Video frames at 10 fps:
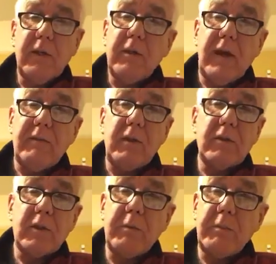No having you
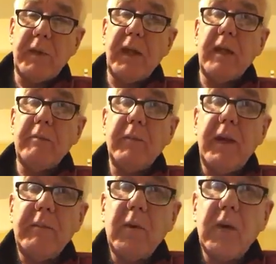stopping me getting
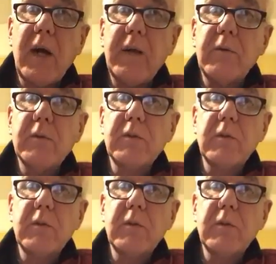any more cuddles.